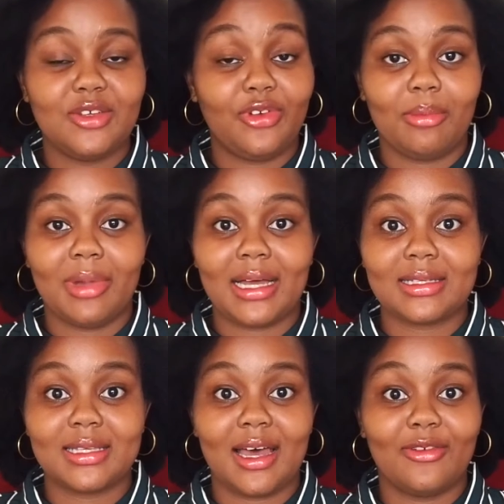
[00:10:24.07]
Different
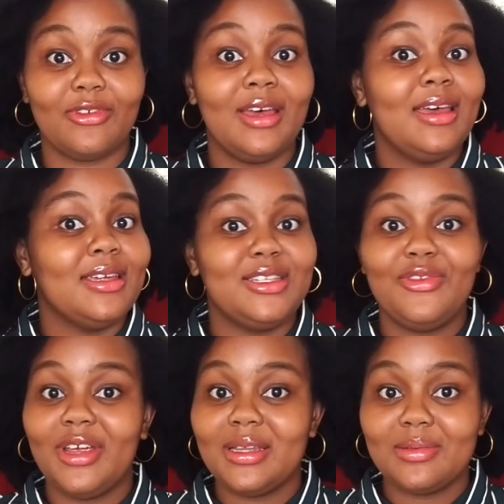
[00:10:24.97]
banks have
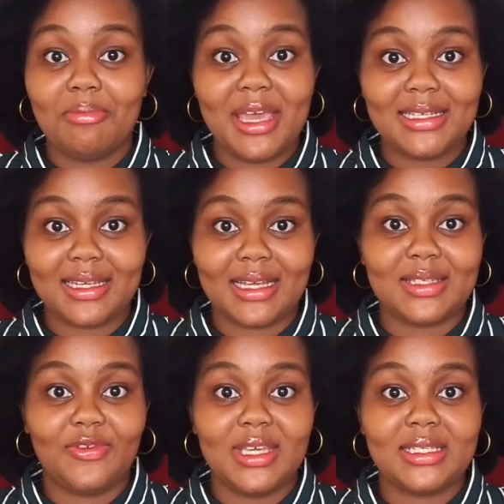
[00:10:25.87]
different
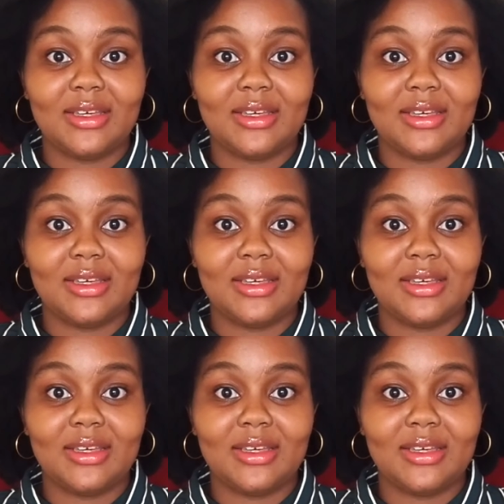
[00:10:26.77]
maintenance fees,